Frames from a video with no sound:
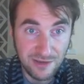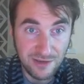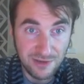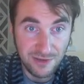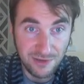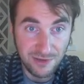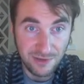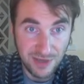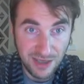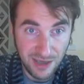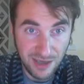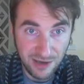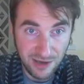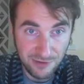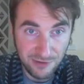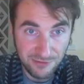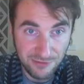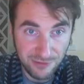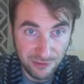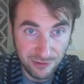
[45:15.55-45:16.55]
to
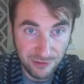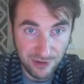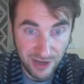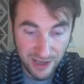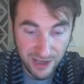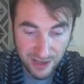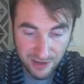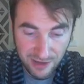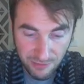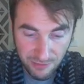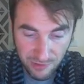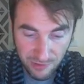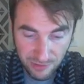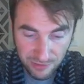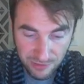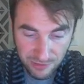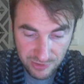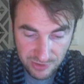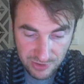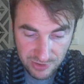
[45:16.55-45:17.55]
care for
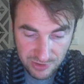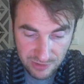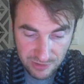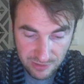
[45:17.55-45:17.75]
animals?